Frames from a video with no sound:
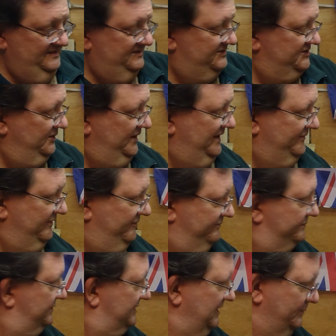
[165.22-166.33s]
So I have a
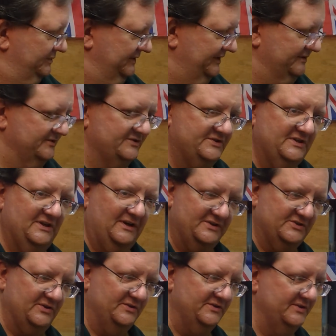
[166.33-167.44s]
couple others here. I
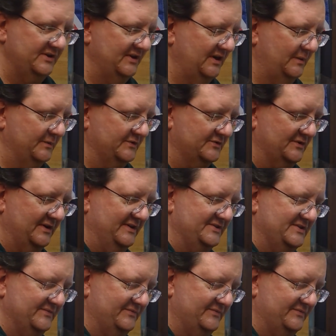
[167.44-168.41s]
showed you the Albatross.